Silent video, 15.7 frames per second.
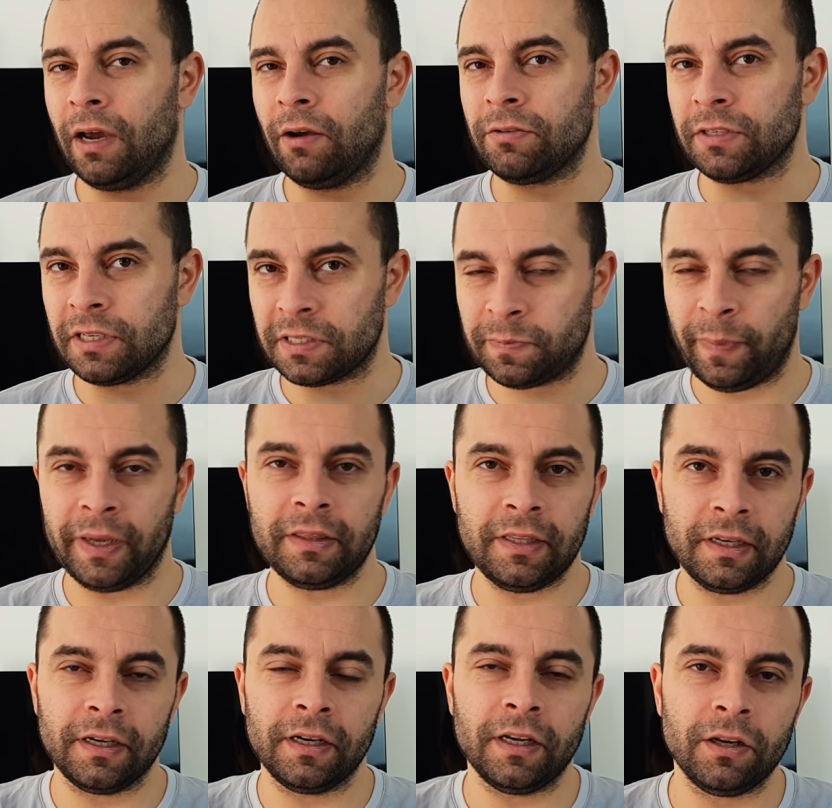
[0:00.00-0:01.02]
I was
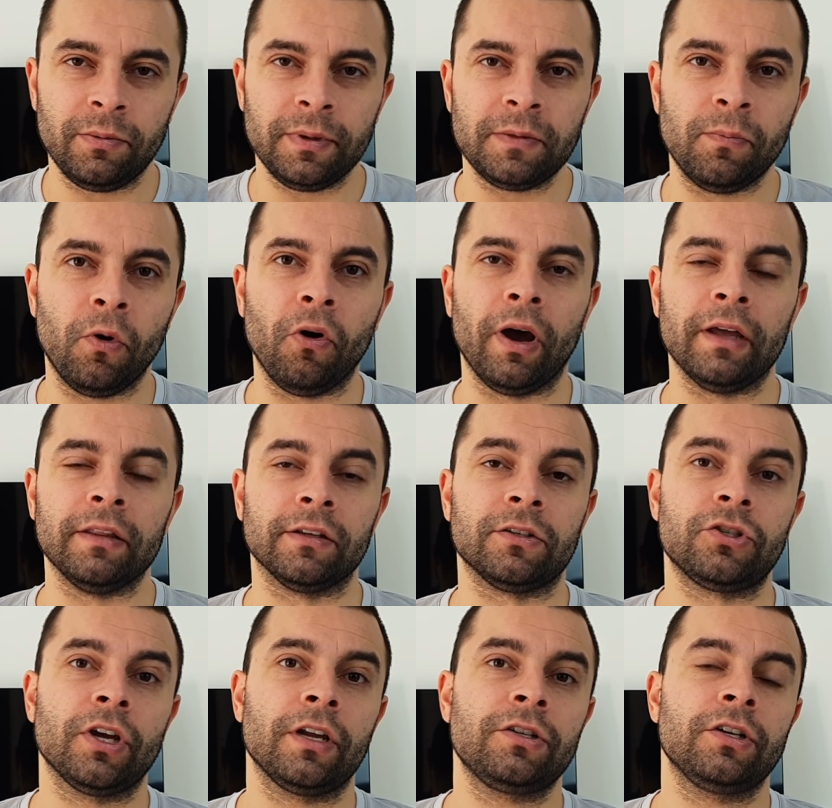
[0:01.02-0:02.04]
expecting a little bit more, and the
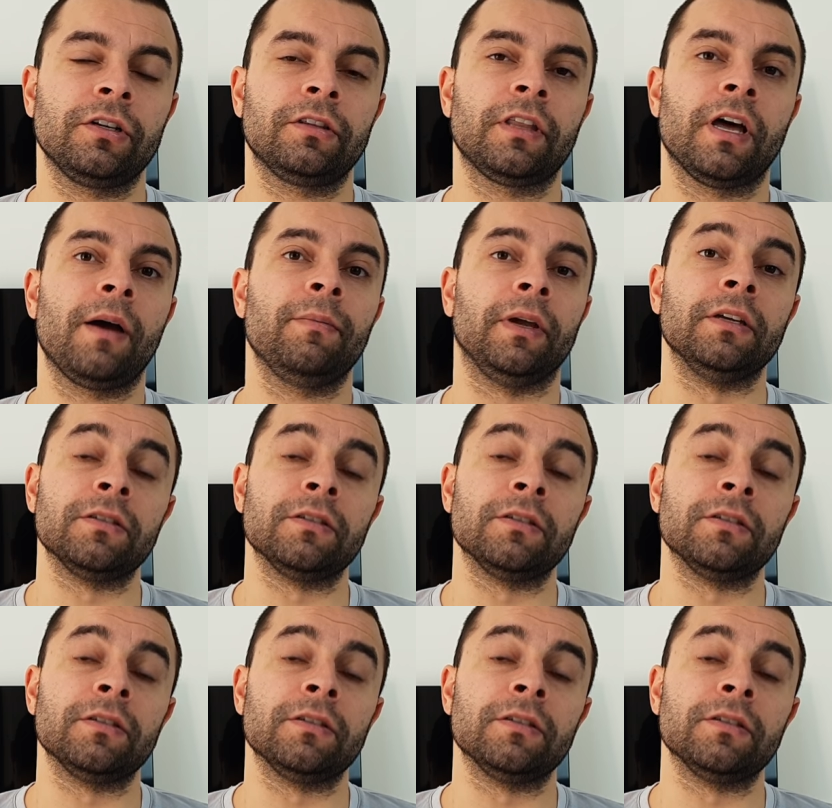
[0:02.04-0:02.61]
charging time